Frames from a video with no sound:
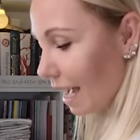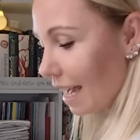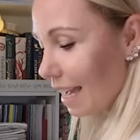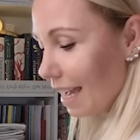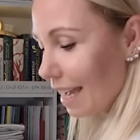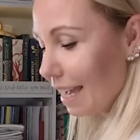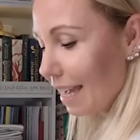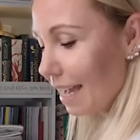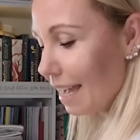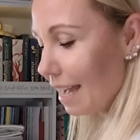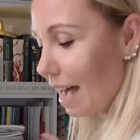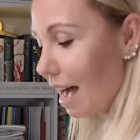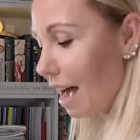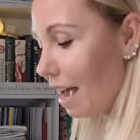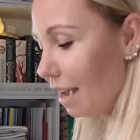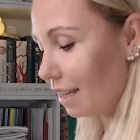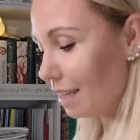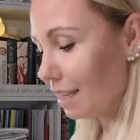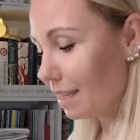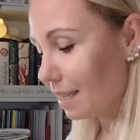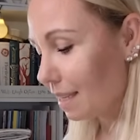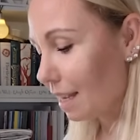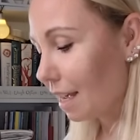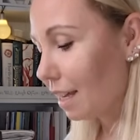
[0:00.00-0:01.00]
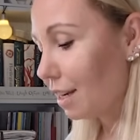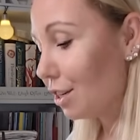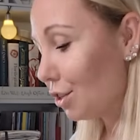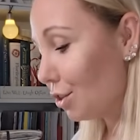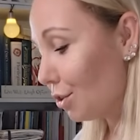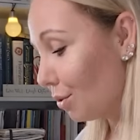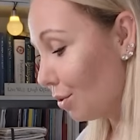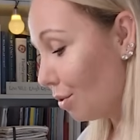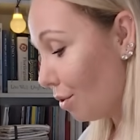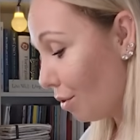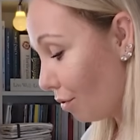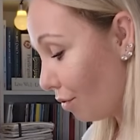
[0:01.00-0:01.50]
I decided
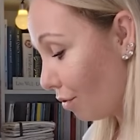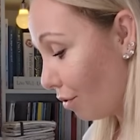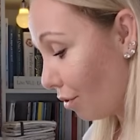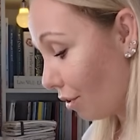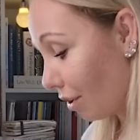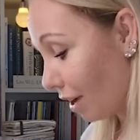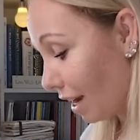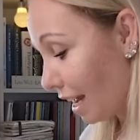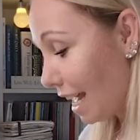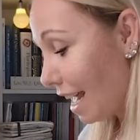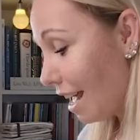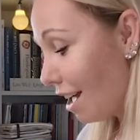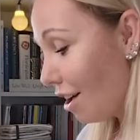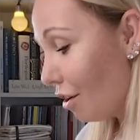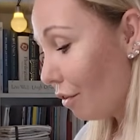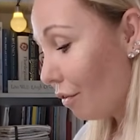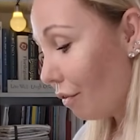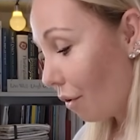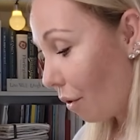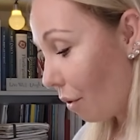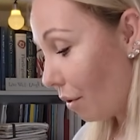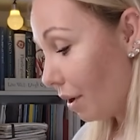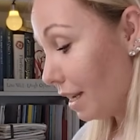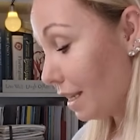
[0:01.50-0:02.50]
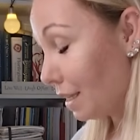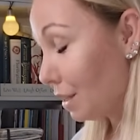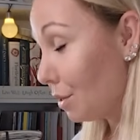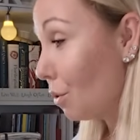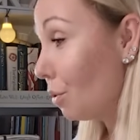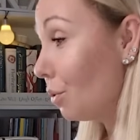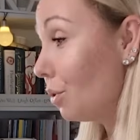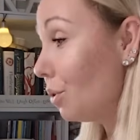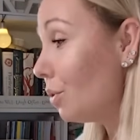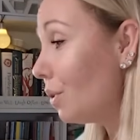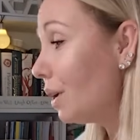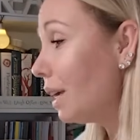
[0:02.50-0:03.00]
to go for it. So
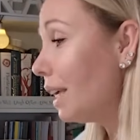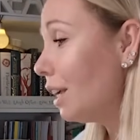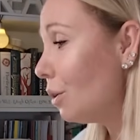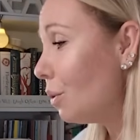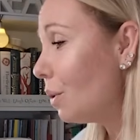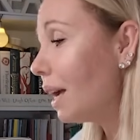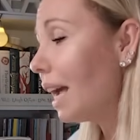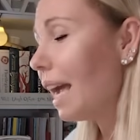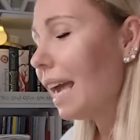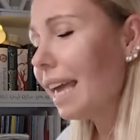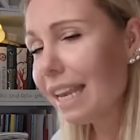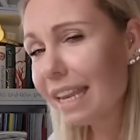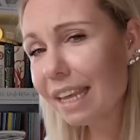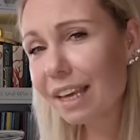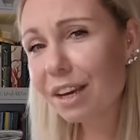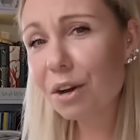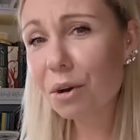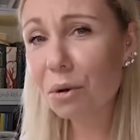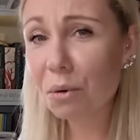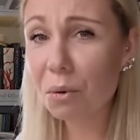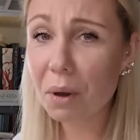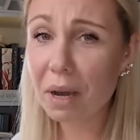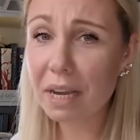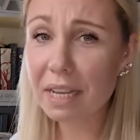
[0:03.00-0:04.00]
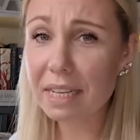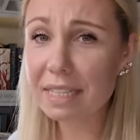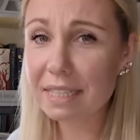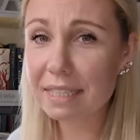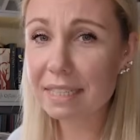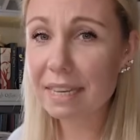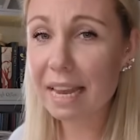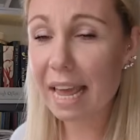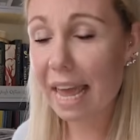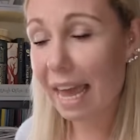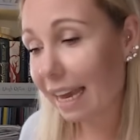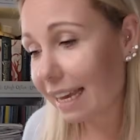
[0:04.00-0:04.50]
you're gaining
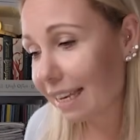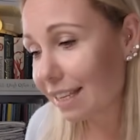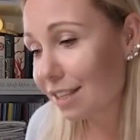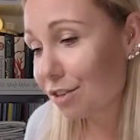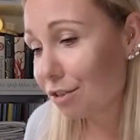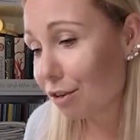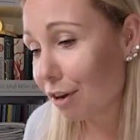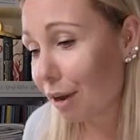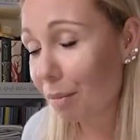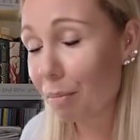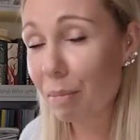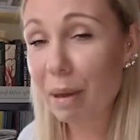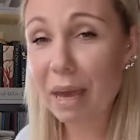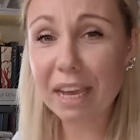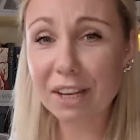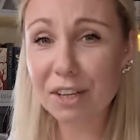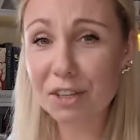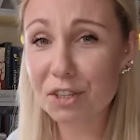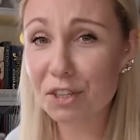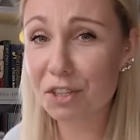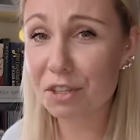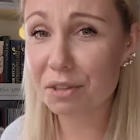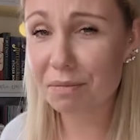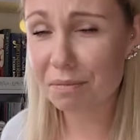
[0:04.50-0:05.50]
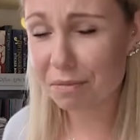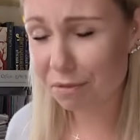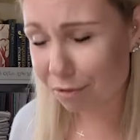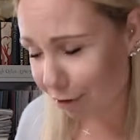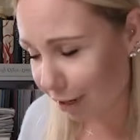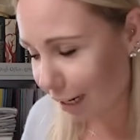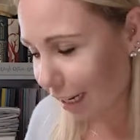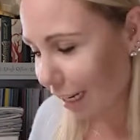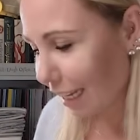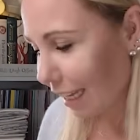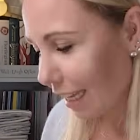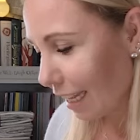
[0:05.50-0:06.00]
quite extra page
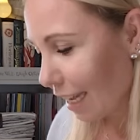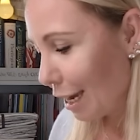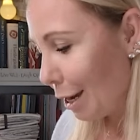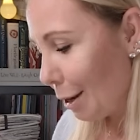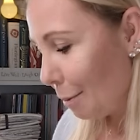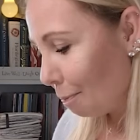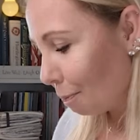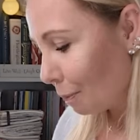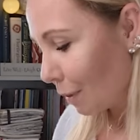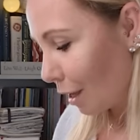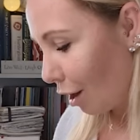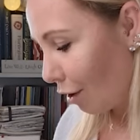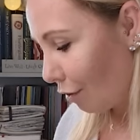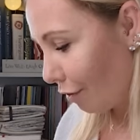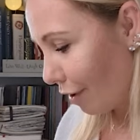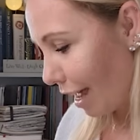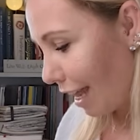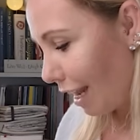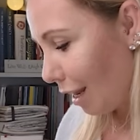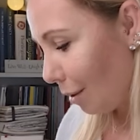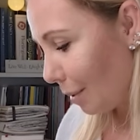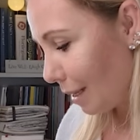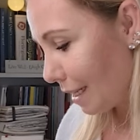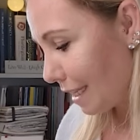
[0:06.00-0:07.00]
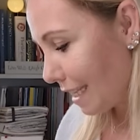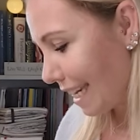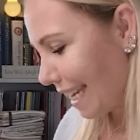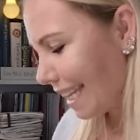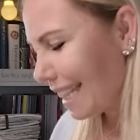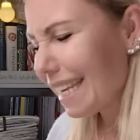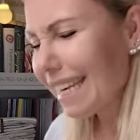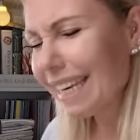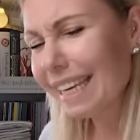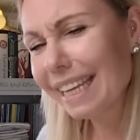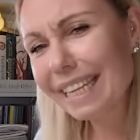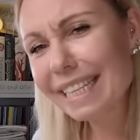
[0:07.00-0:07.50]
really of elements, and I
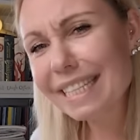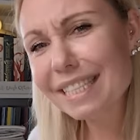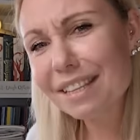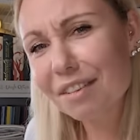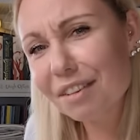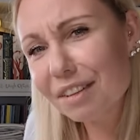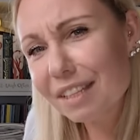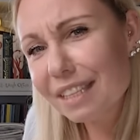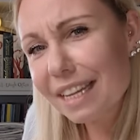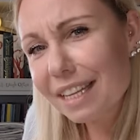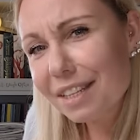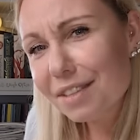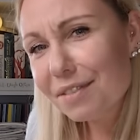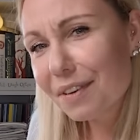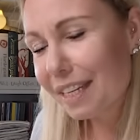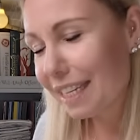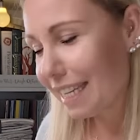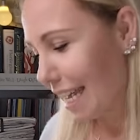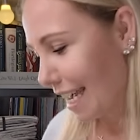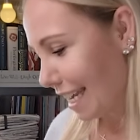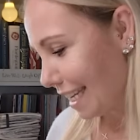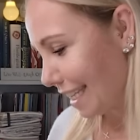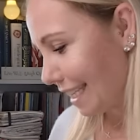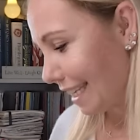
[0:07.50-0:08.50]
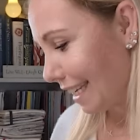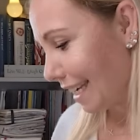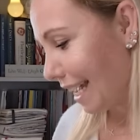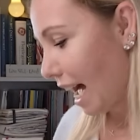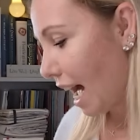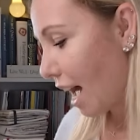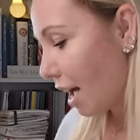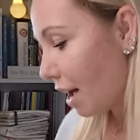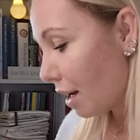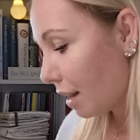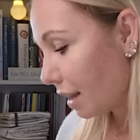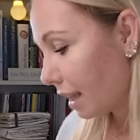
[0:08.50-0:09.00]
think that's fantastic.
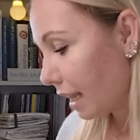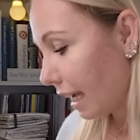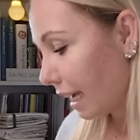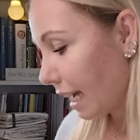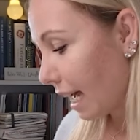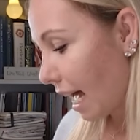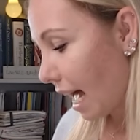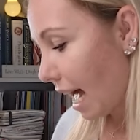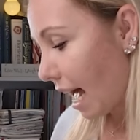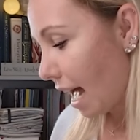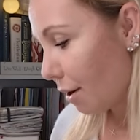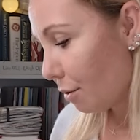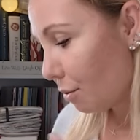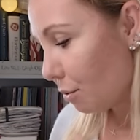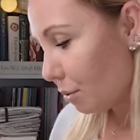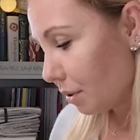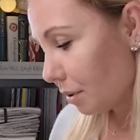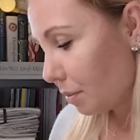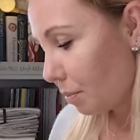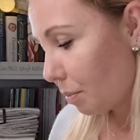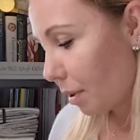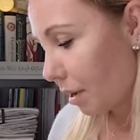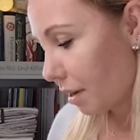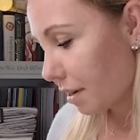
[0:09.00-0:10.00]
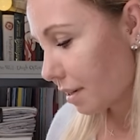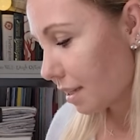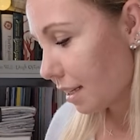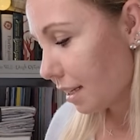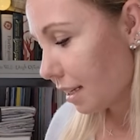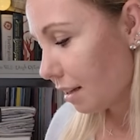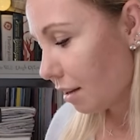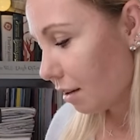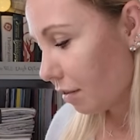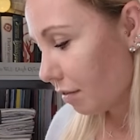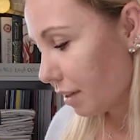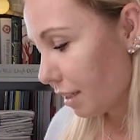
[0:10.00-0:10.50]
I would personally
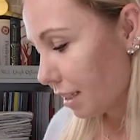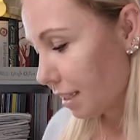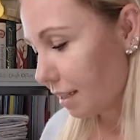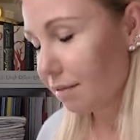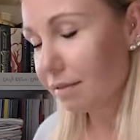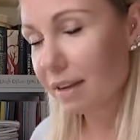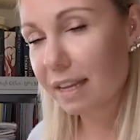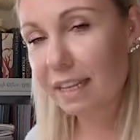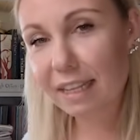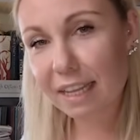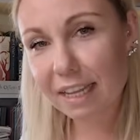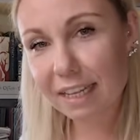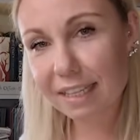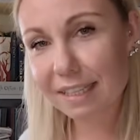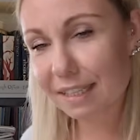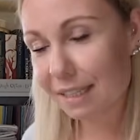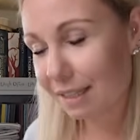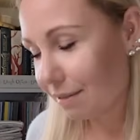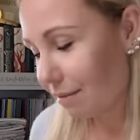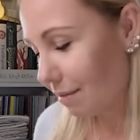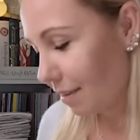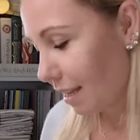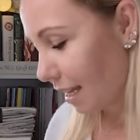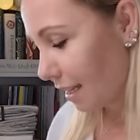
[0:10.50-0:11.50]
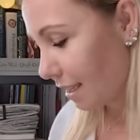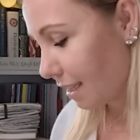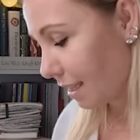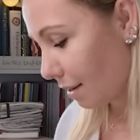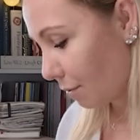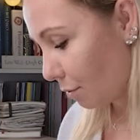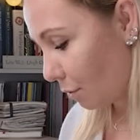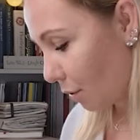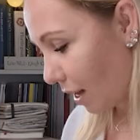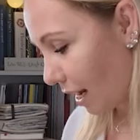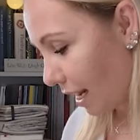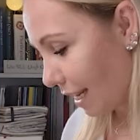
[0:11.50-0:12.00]
love it, and that's
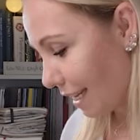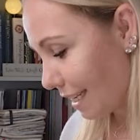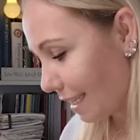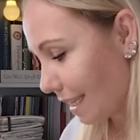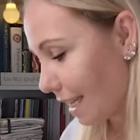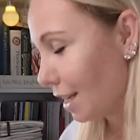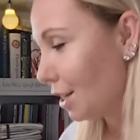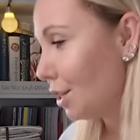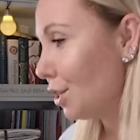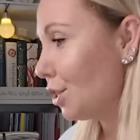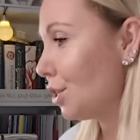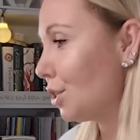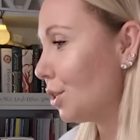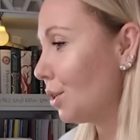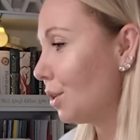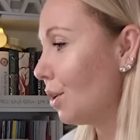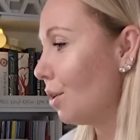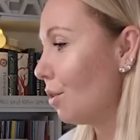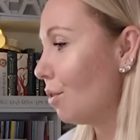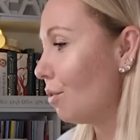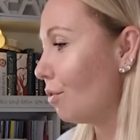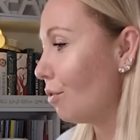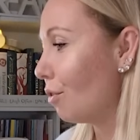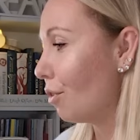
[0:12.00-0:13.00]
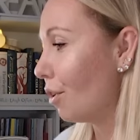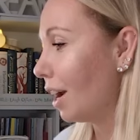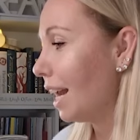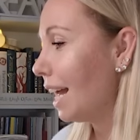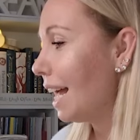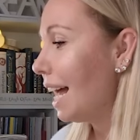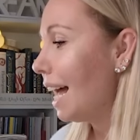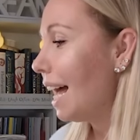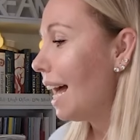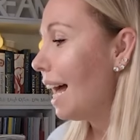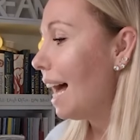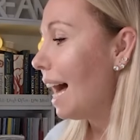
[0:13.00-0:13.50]
what I decided to go for.
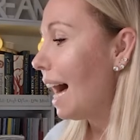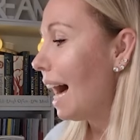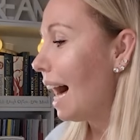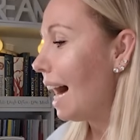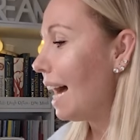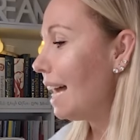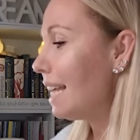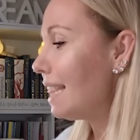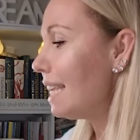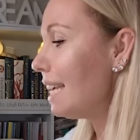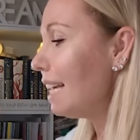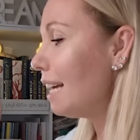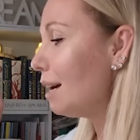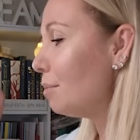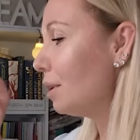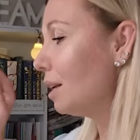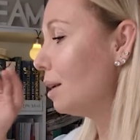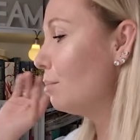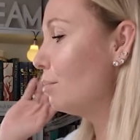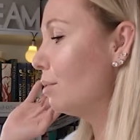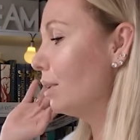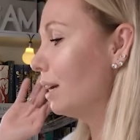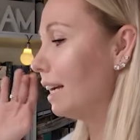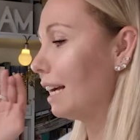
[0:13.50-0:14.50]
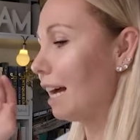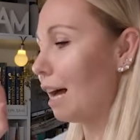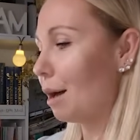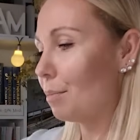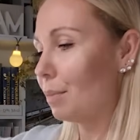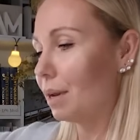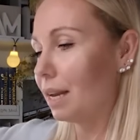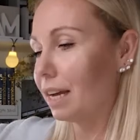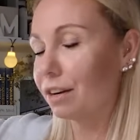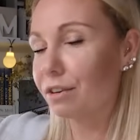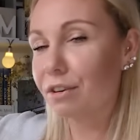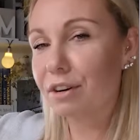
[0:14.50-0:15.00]
I think I'm gonna bring
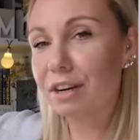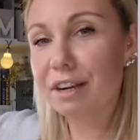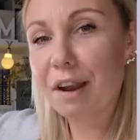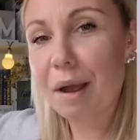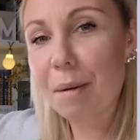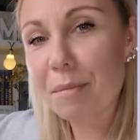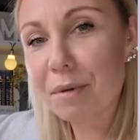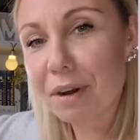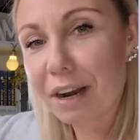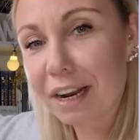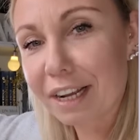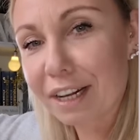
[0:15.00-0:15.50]
camera